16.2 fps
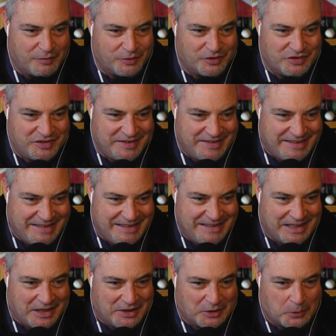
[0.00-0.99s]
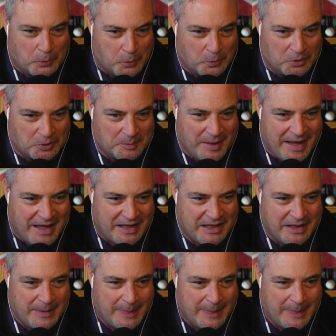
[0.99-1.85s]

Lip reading: seen on a quarterback.